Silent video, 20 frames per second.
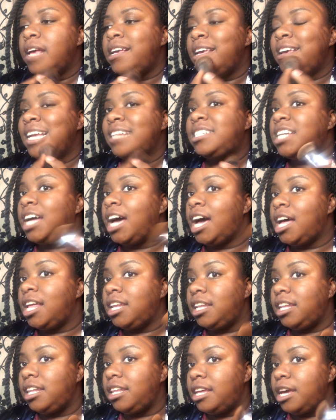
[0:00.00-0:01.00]
it's a
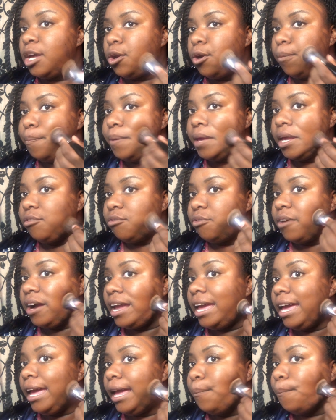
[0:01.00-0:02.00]
little bit
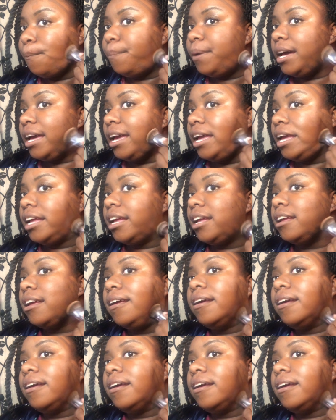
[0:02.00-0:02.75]
red, but